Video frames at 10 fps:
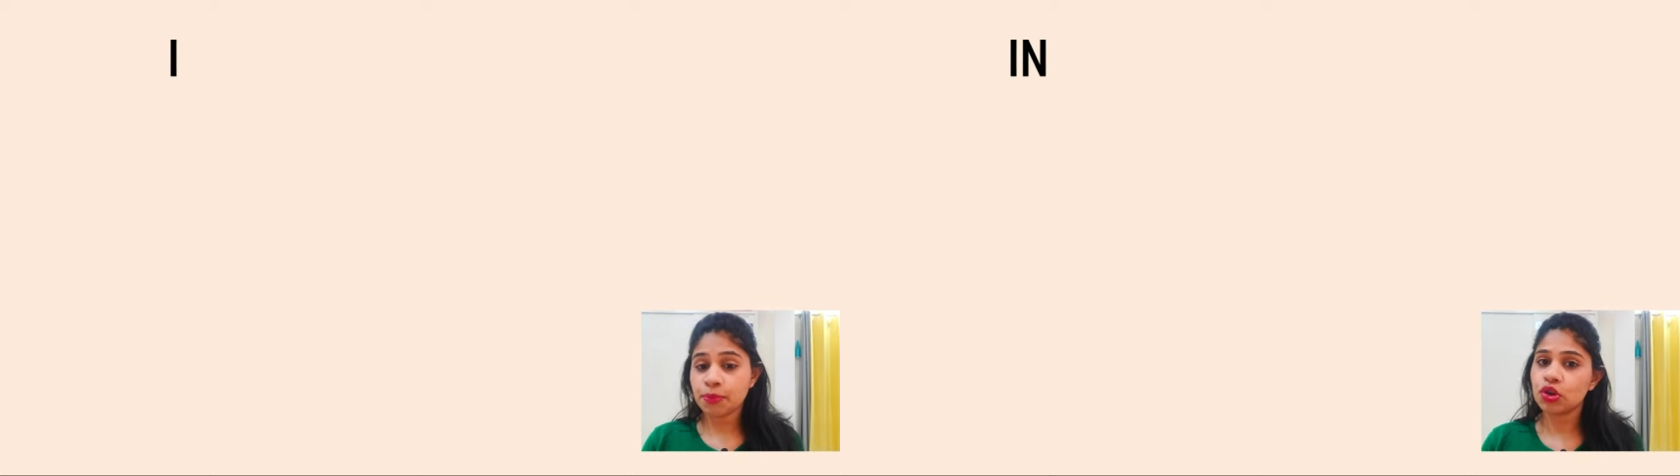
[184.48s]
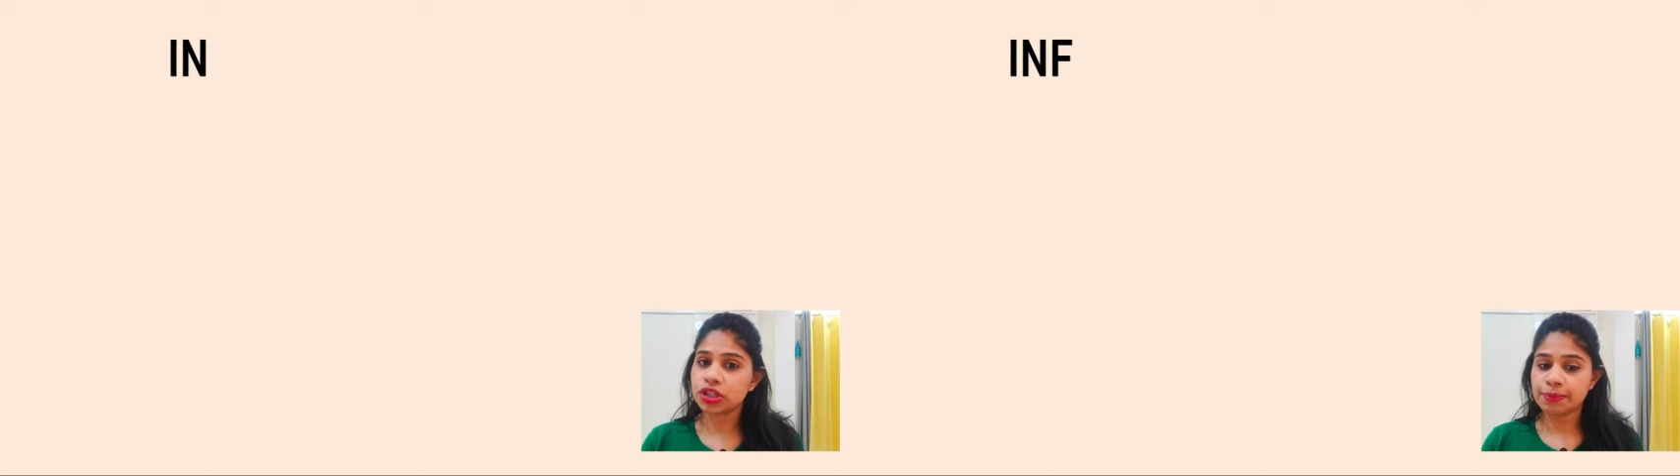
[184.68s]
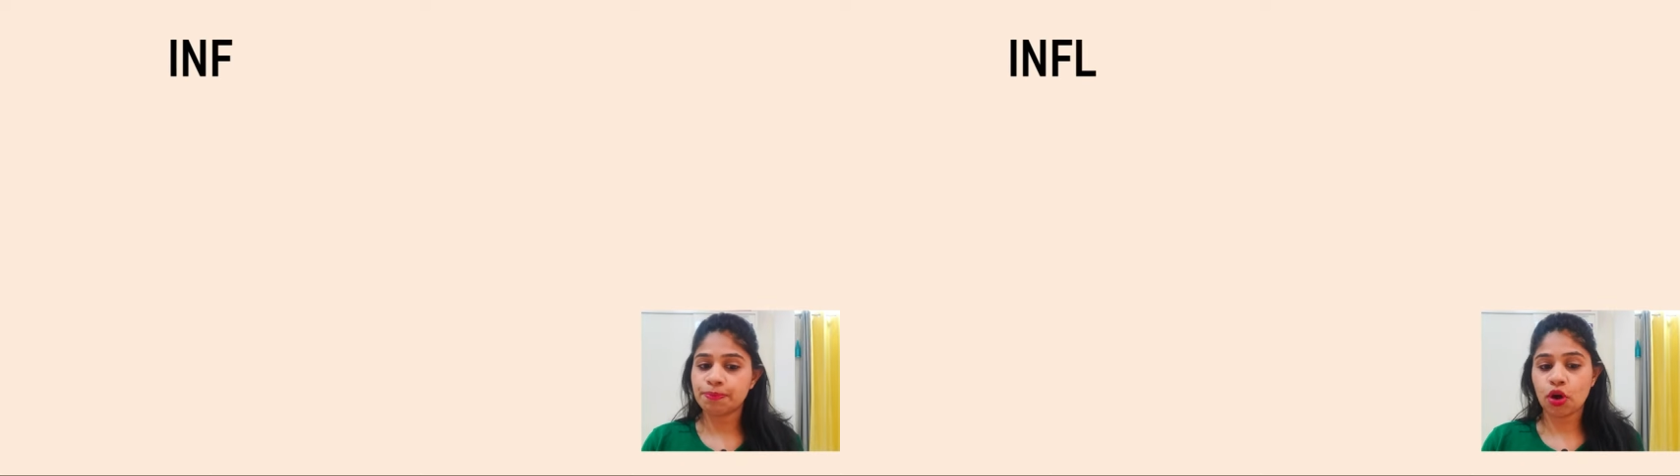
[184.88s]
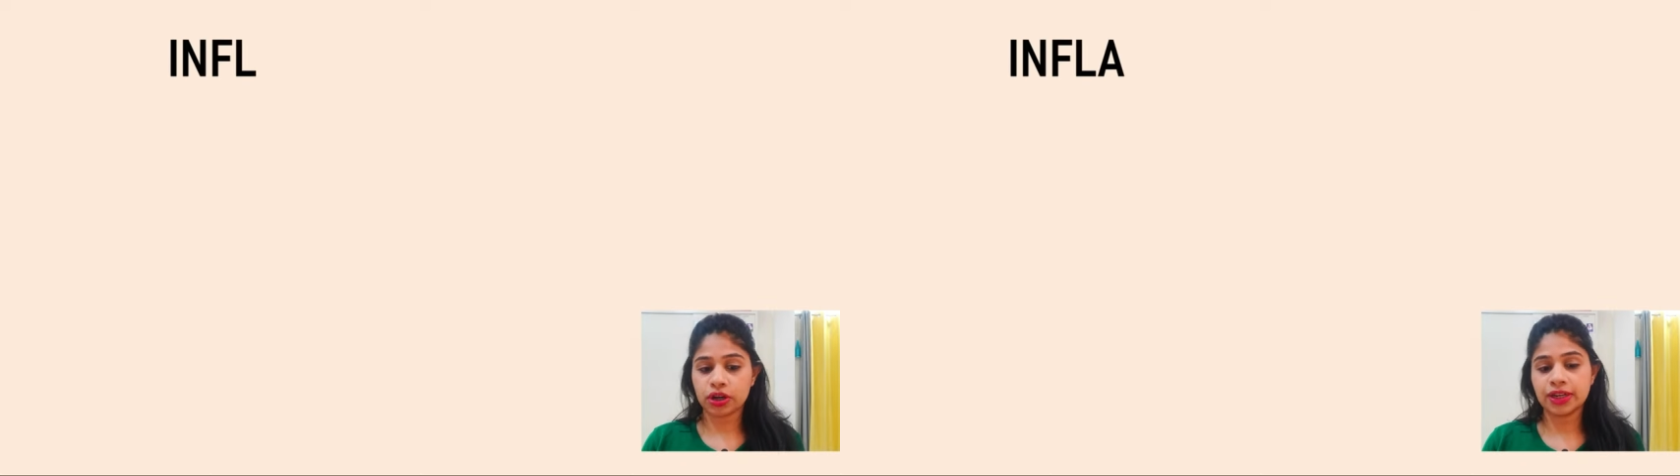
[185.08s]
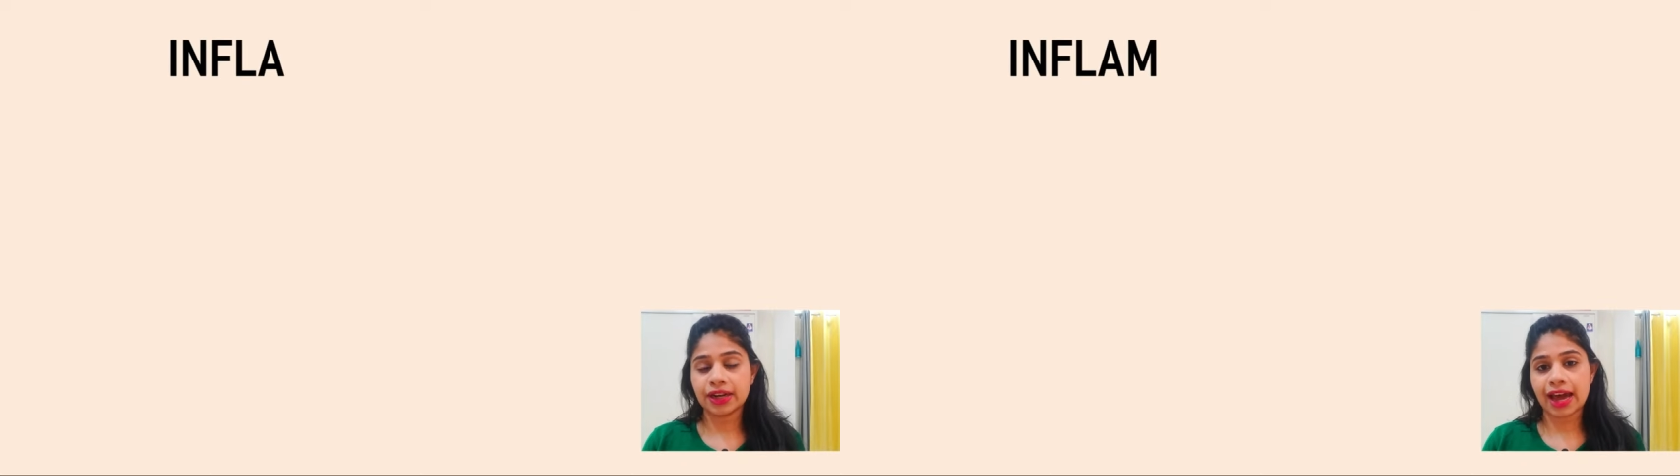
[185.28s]
the most
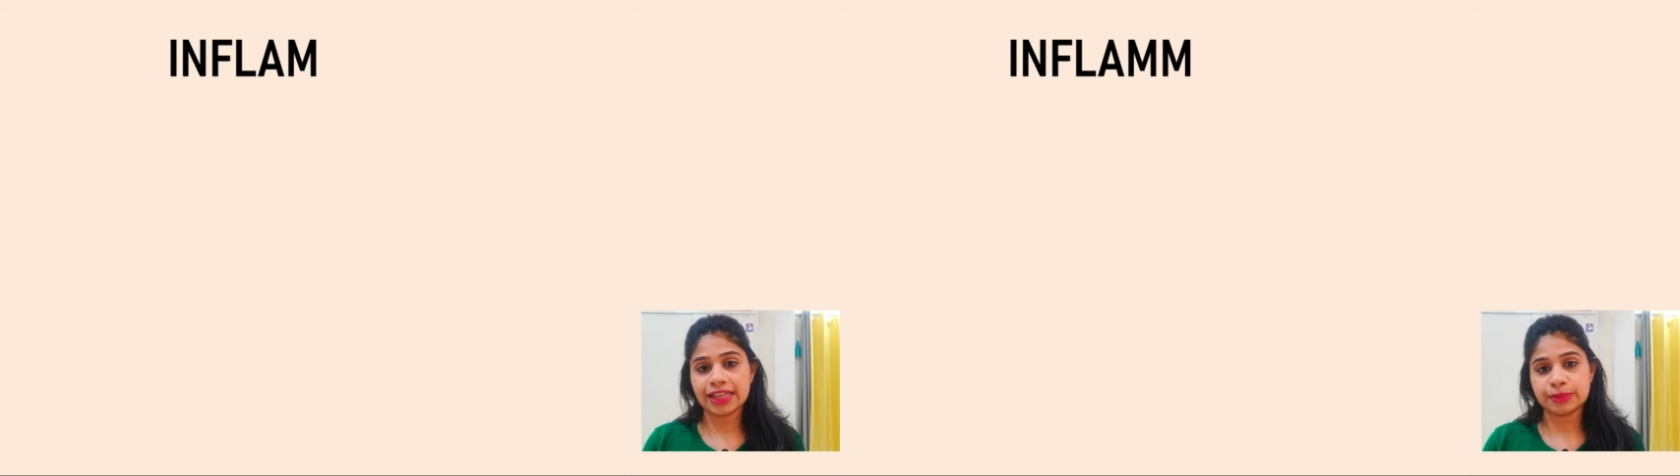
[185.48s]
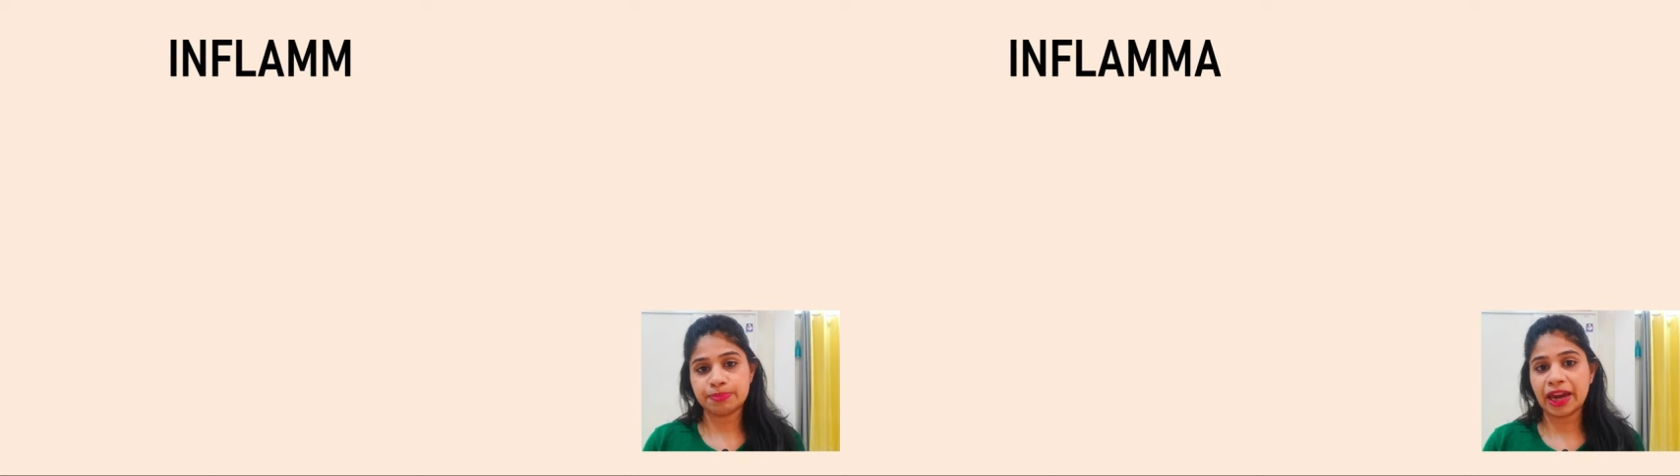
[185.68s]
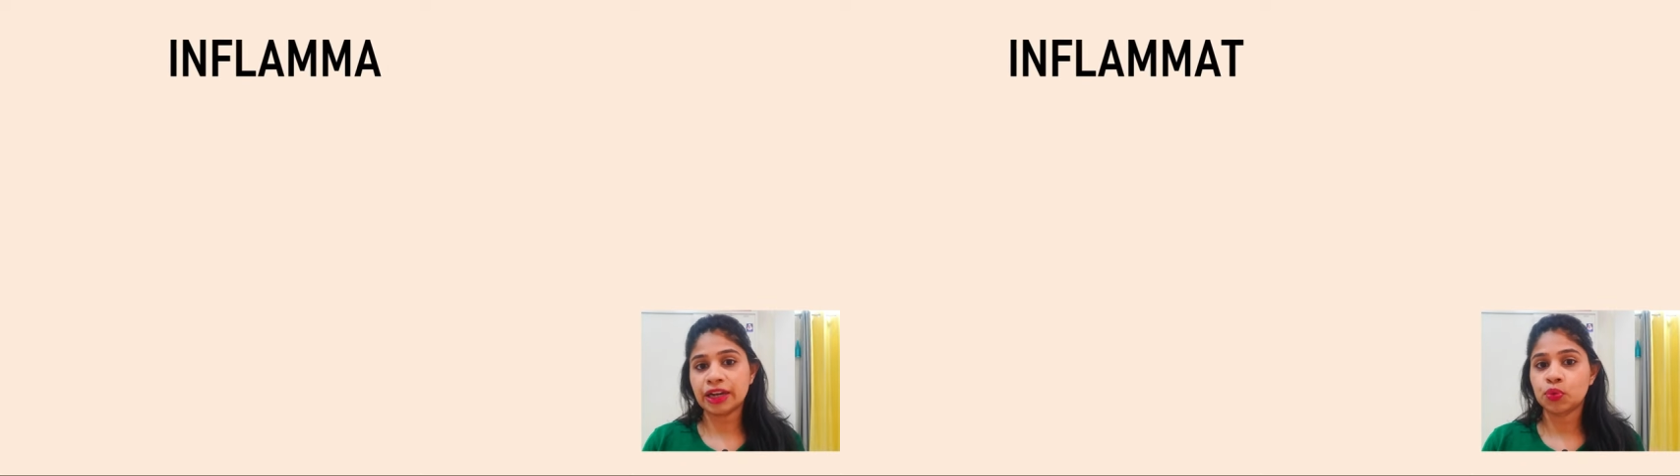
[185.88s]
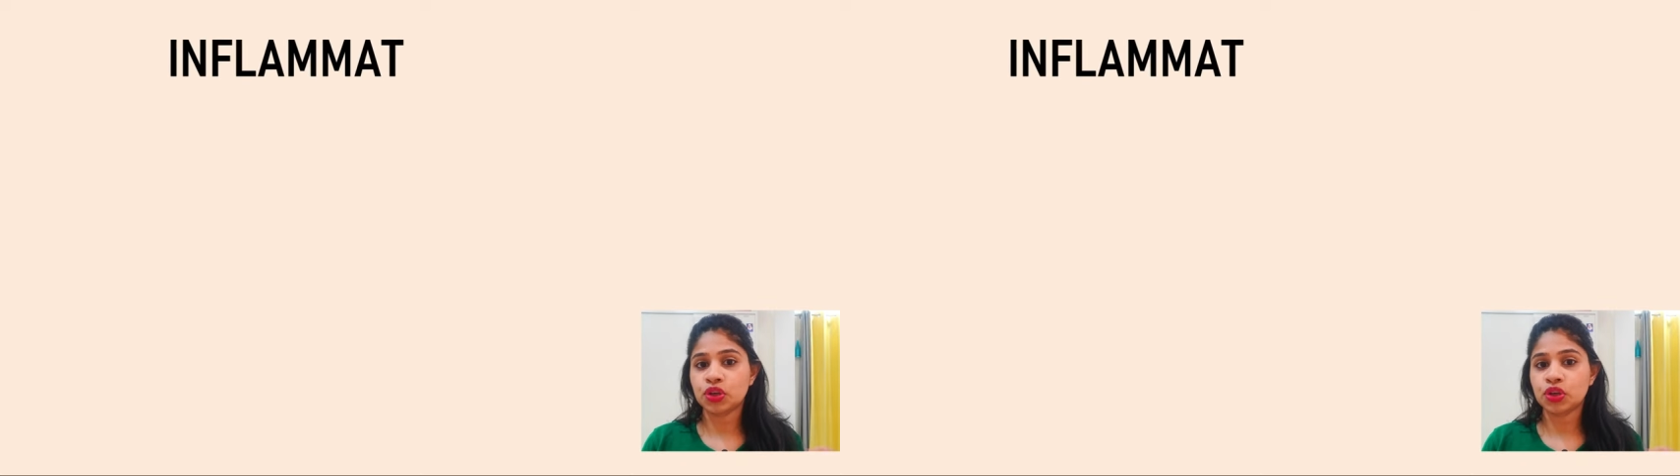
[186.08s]
important aspect,